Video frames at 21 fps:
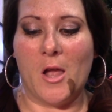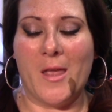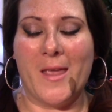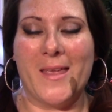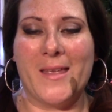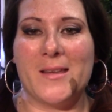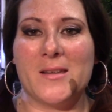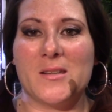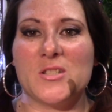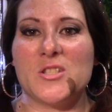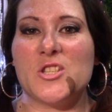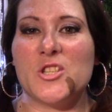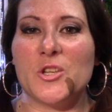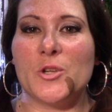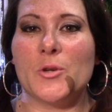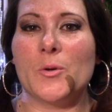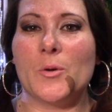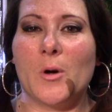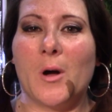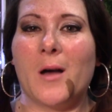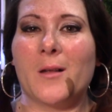
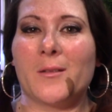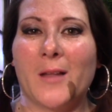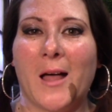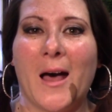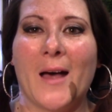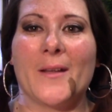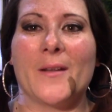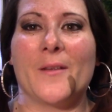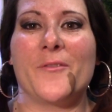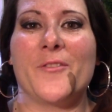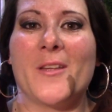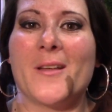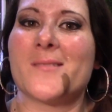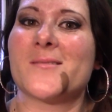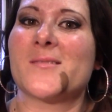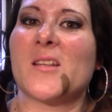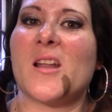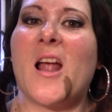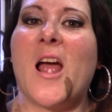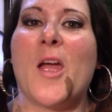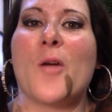into a lot of
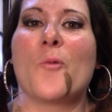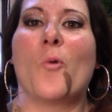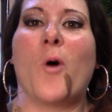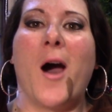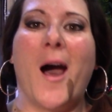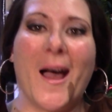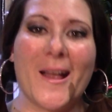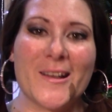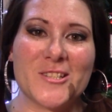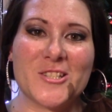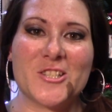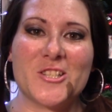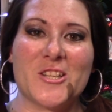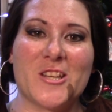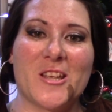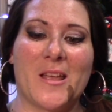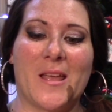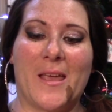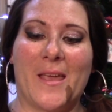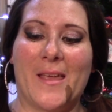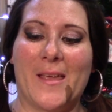things that I watch,
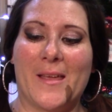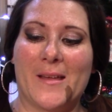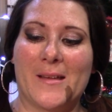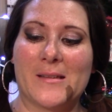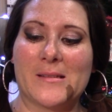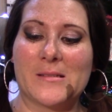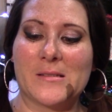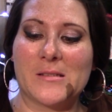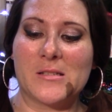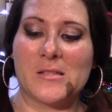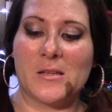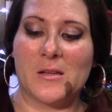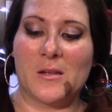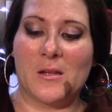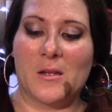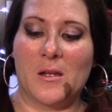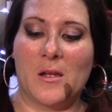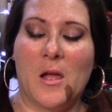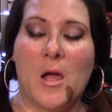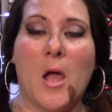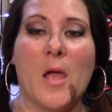and
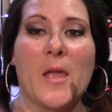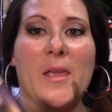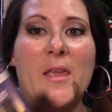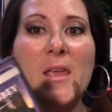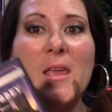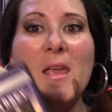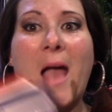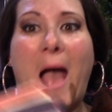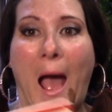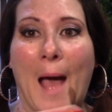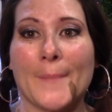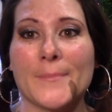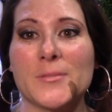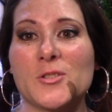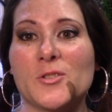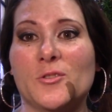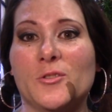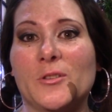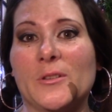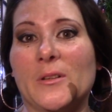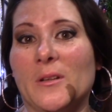he
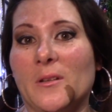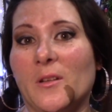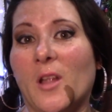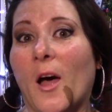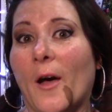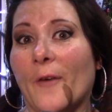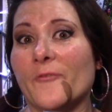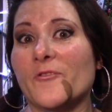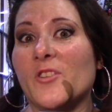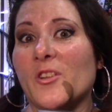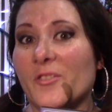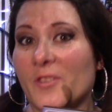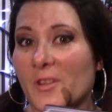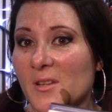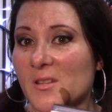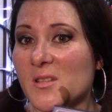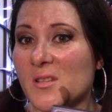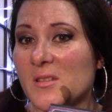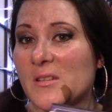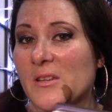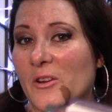absolutely loved
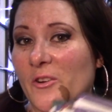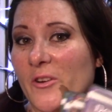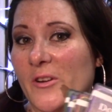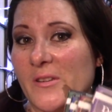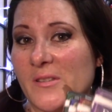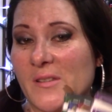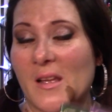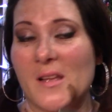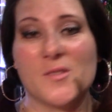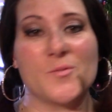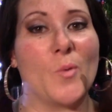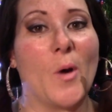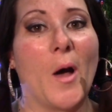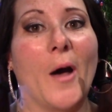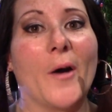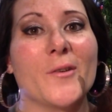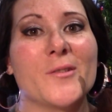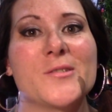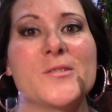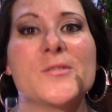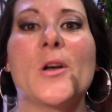this series as
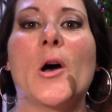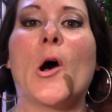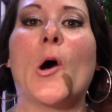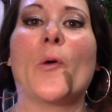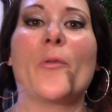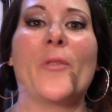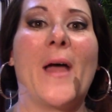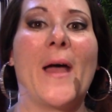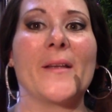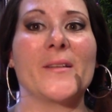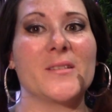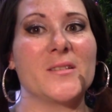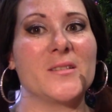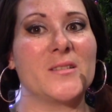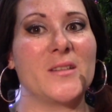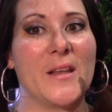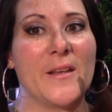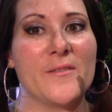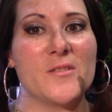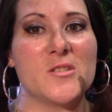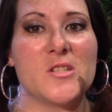well. So that
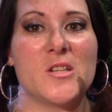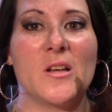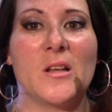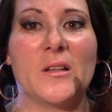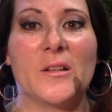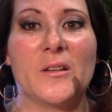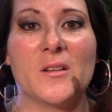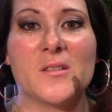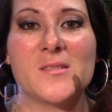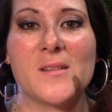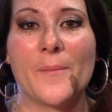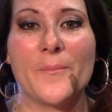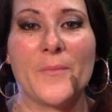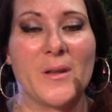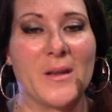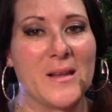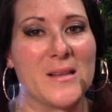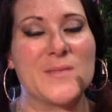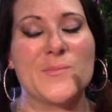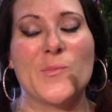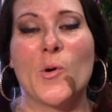gives you a little something.
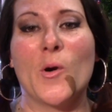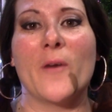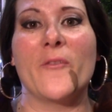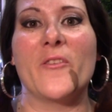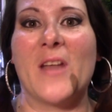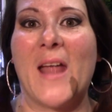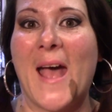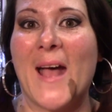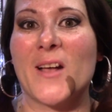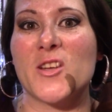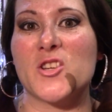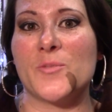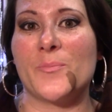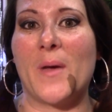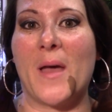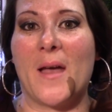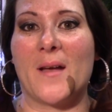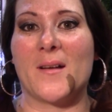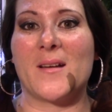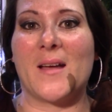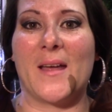He's more of an
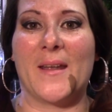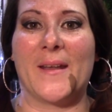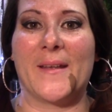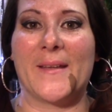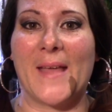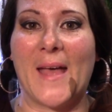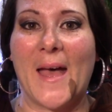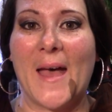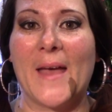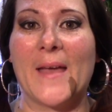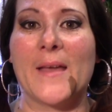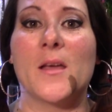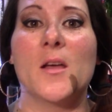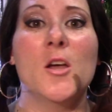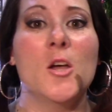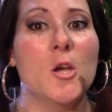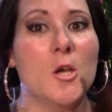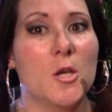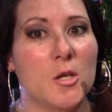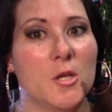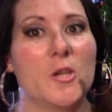action-packed kind of guy,
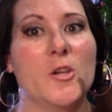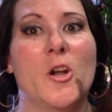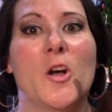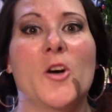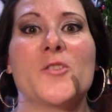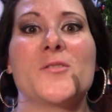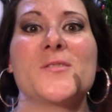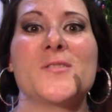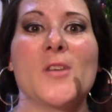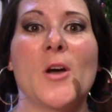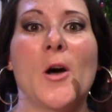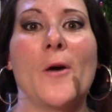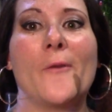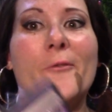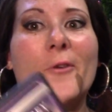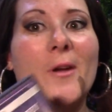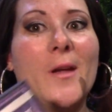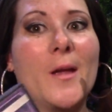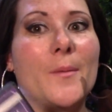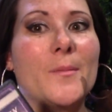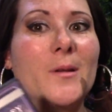you know. So
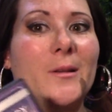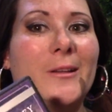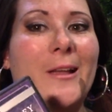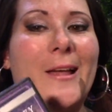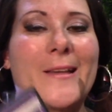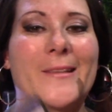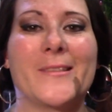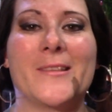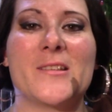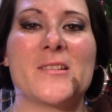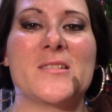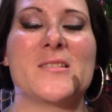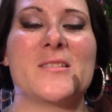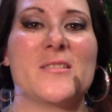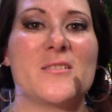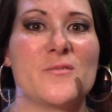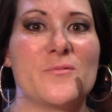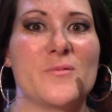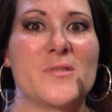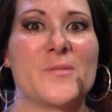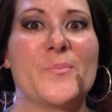for him to like this,
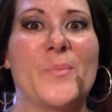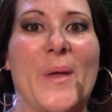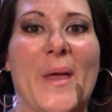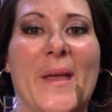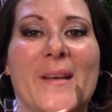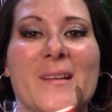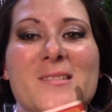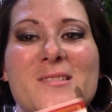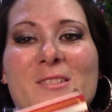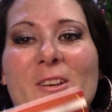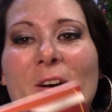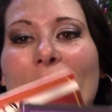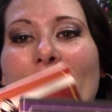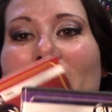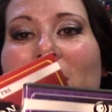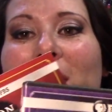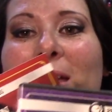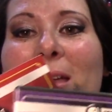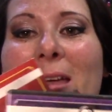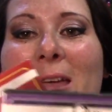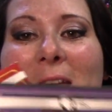this was big. So
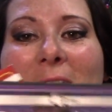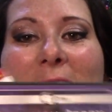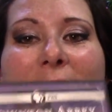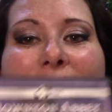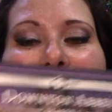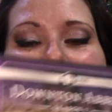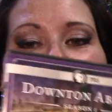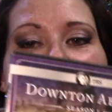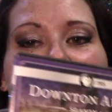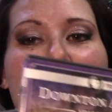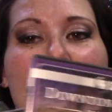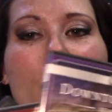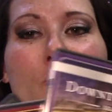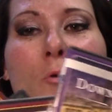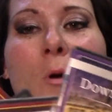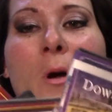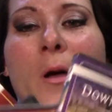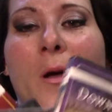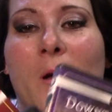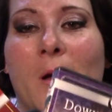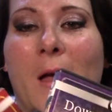if you
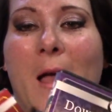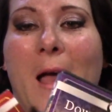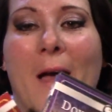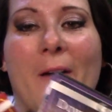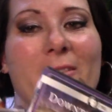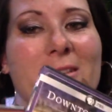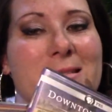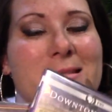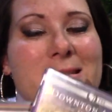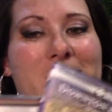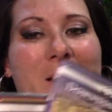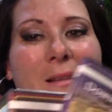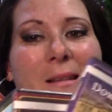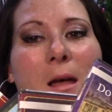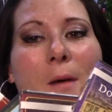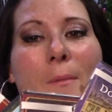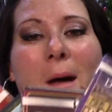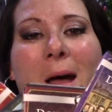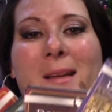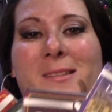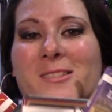haven't seen
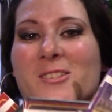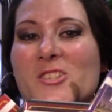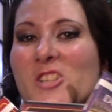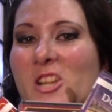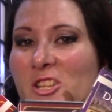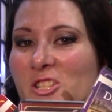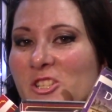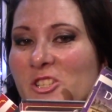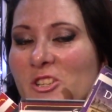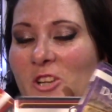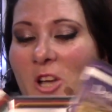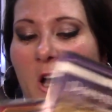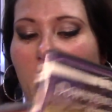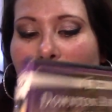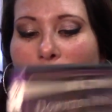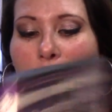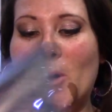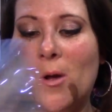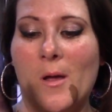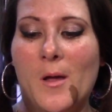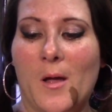them, I suggest you
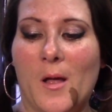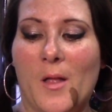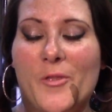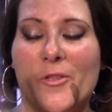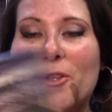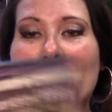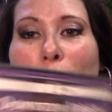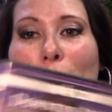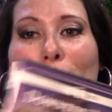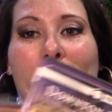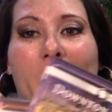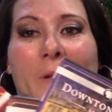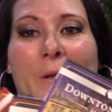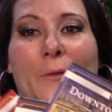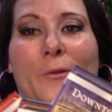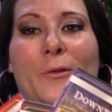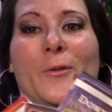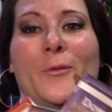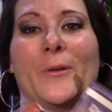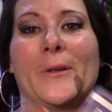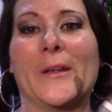go. They're really,
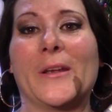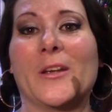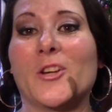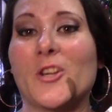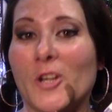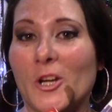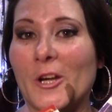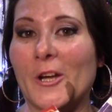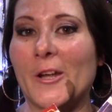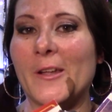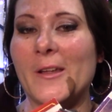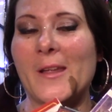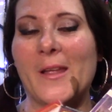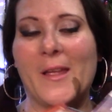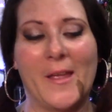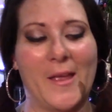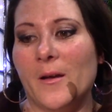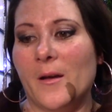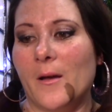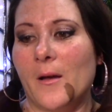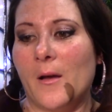really good.
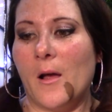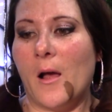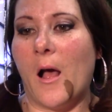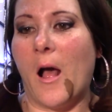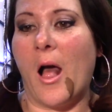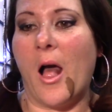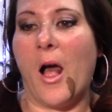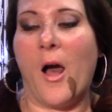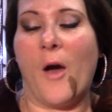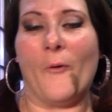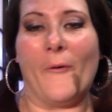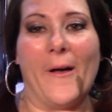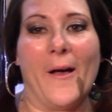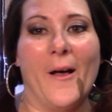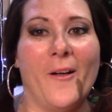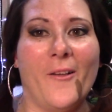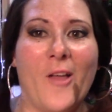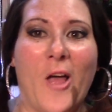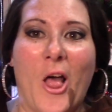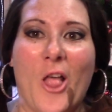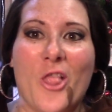
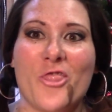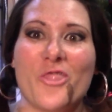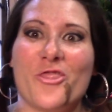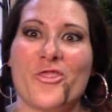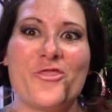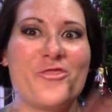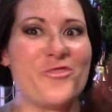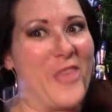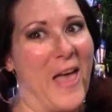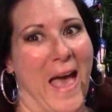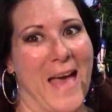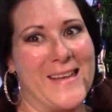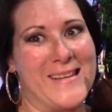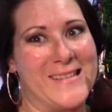Well, that